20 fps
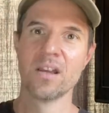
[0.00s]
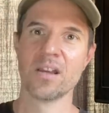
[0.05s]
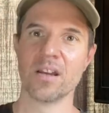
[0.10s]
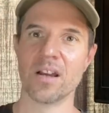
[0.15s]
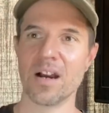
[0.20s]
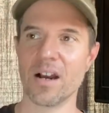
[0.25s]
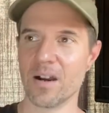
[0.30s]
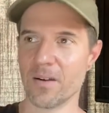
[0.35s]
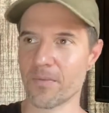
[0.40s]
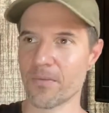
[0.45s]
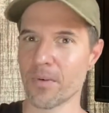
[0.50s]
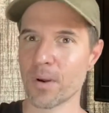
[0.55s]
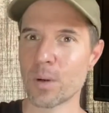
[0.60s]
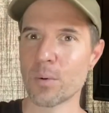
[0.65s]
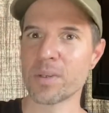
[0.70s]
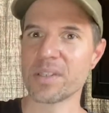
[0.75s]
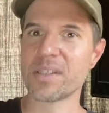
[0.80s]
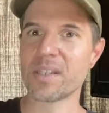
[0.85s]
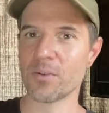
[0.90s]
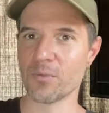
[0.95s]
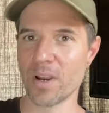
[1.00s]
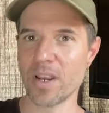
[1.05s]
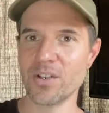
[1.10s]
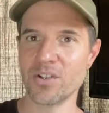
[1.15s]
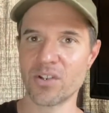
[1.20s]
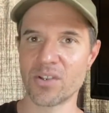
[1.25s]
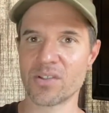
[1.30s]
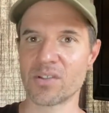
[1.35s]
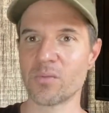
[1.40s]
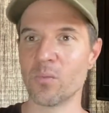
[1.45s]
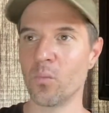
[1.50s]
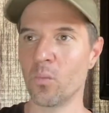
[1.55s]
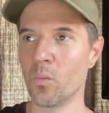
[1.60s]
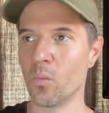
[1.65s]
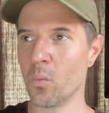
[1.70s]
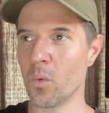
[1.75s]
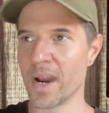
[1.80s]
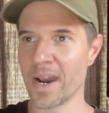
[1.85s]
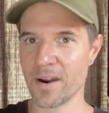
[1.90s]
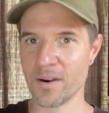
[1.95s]
Uh, frequency ranges
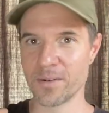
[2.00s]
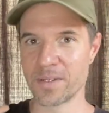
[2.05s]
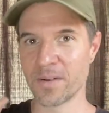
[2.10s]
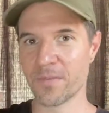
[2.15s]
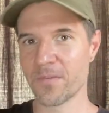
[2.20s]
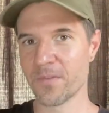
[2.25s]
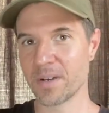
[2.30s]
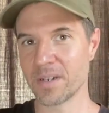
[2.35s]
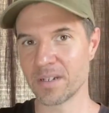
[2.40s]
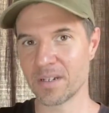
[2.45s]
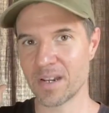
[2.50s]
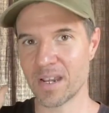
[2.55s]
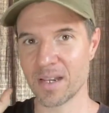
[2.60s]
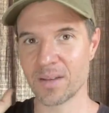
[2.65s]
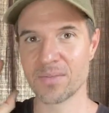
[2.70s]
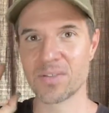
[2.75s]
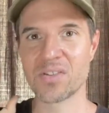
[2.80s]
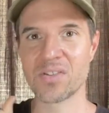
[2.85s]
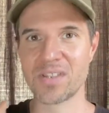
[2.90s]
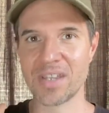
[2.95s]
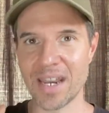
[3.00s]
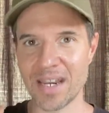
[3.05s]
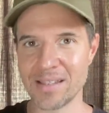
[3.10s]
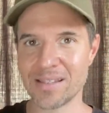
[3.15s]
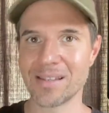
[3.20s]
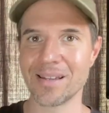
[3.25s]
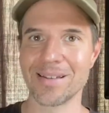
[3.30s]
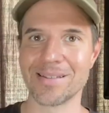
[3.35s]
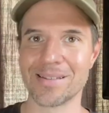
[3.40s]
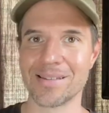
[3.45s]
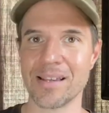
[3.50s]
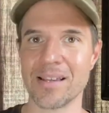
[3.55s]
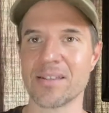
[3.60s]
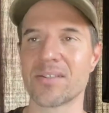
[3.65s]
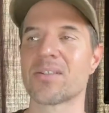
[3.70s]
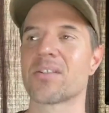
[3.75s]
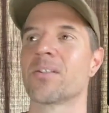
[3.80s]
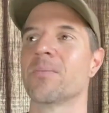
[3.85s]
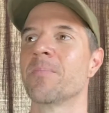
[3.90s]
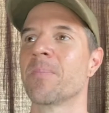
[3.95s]
where different kind of states
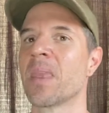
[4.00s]
exist.